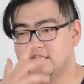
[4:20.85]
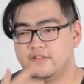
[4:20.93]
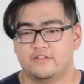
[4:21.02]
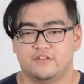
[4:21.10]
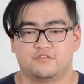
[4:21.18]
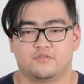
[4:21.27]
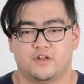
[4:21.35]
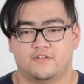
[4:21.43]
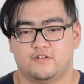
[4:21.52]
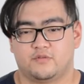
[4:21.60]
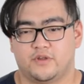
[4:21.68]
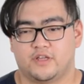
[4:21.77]
In this way,
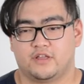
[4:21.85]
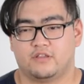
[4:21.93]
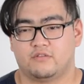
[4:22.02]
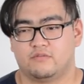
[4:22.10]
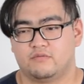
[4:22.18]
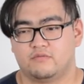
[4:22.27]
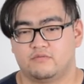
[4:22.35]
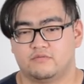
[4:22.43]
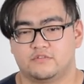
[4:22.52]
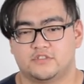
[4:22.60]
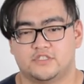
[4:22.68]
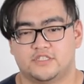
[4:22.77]
so we can
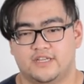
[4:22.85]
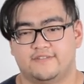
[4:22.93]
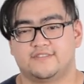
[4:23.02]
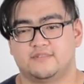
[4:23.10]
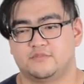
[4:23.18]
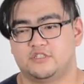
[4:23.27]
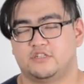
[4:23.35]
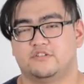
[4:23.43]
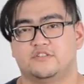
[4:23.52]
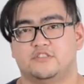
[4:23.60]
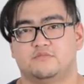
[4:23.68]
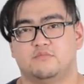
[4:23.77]
save some
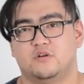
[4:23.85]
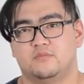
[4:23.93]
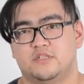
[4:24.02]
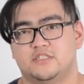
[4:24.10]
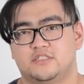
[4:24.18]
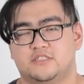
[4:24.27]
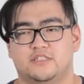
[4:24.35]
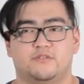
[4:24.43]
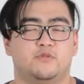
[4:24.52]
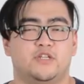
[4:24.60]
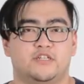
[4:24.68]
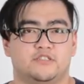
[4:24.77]
cherished moments.
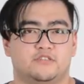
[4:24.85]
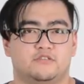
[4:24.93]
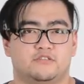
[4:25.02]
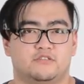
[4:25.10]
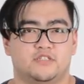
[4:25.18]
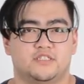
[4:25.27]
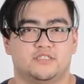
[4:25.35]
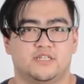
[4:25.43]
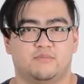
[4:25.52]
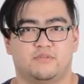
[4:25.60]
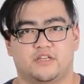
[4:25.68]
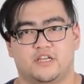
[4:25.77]
When it sends the
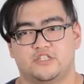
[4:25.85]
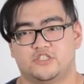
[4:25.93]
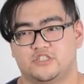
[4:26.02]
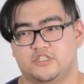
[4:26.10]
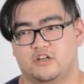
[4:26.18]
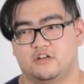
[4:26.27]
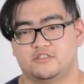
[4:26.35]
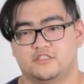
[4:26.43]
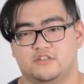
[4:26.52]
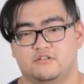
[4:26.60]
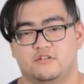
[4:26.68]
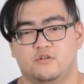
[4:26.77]
application, it
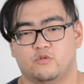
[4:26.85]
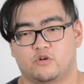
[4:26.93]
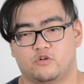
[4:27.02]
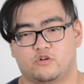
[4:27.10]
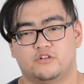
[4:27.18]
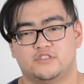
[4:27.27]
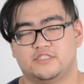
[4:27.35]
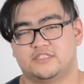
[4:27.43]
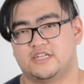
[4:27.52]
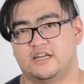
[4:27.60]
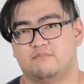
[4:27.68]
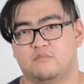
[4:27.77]
also records
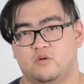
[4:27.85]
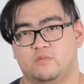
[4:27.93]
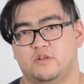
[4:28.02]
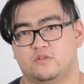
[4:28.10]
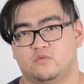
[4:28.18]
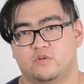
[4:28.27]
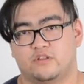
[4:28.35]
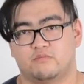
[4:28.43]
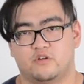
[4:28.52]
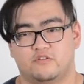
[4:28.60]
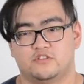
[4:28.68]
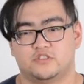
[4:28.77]
that moment where the
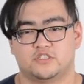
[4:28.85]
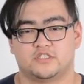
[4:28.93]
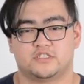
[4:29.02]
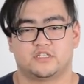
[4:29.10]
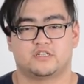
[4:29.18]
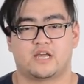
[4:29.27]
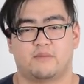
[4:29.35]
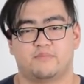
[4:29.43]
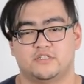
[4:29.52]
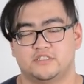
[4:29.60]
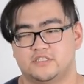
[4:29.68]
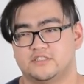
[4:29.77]
motion
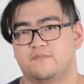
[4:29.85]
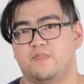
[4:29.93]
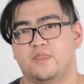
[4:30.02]
happens.